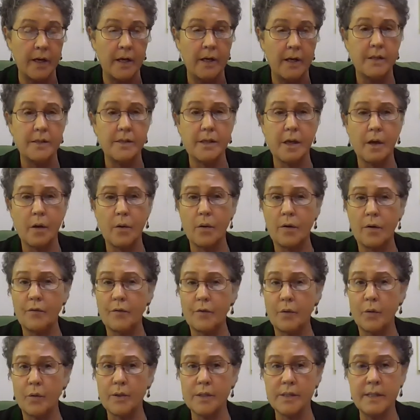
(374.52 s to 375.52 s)
So, of
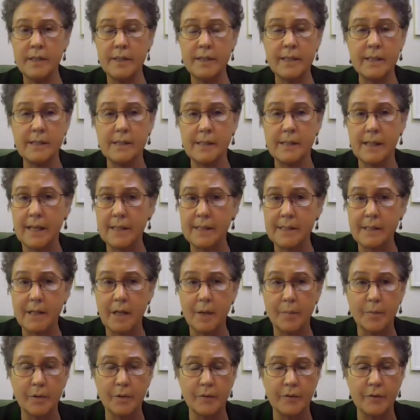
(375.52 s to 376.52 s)
course, in these last
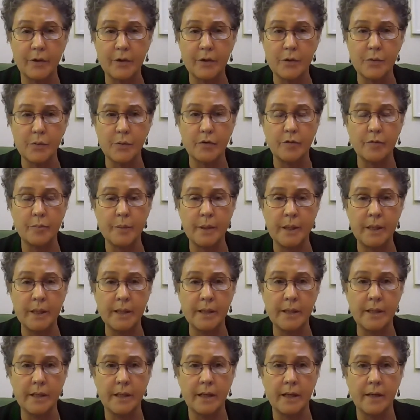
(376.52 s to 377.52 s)
couple of years, we've
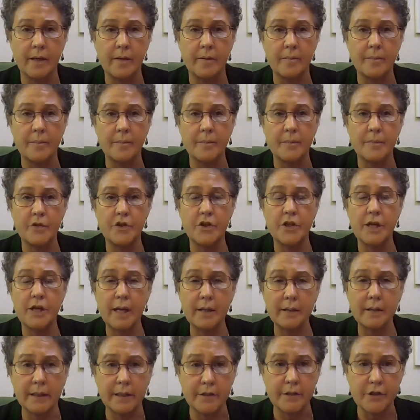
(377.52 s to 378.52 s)
been
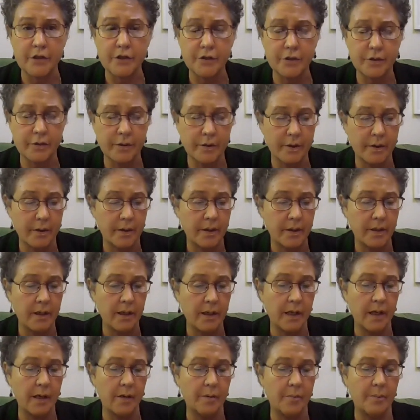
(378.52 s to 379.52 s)
challenged
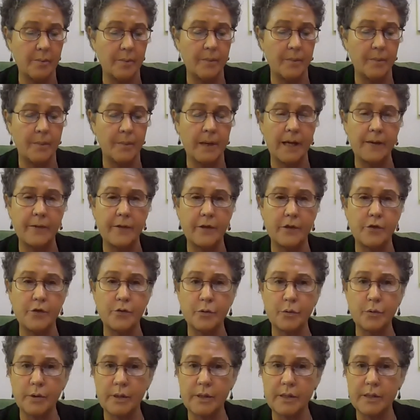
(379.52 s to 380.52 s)
by the
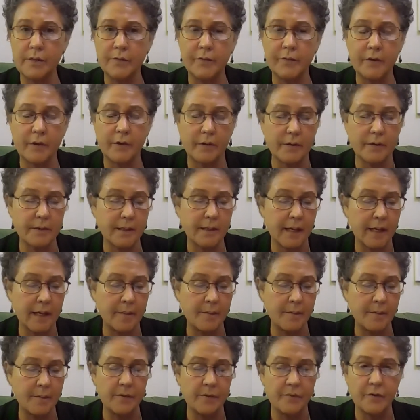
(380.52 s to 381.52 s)
truly difficult
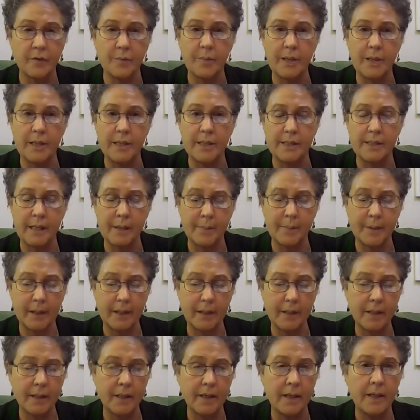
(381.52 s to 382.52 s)
times of the pandemic.
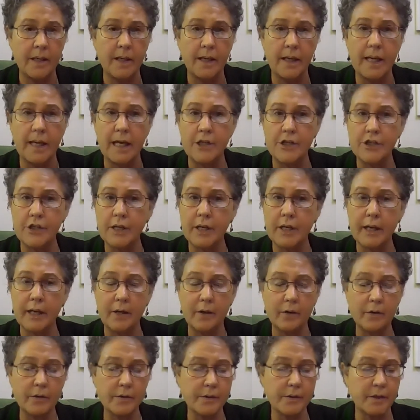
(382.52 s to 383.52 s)

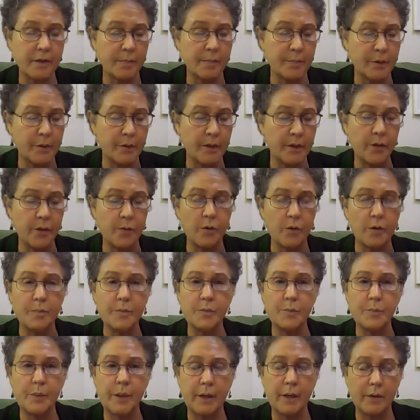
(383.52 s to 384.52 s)
Educators, community
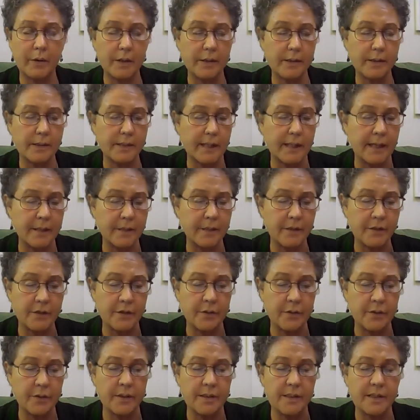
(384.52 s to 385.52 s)
groups, parents, and
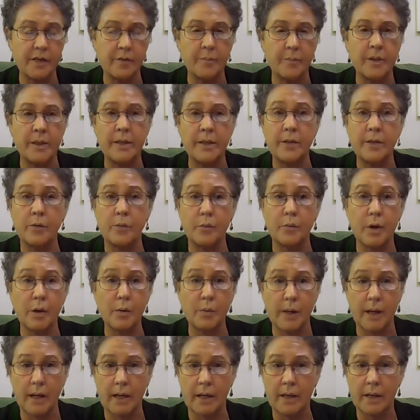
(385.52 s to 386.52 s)
students have been
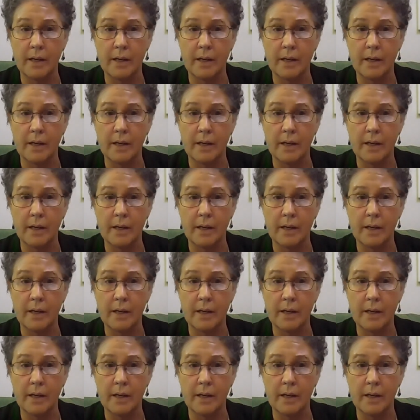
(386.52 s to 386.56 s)
heroic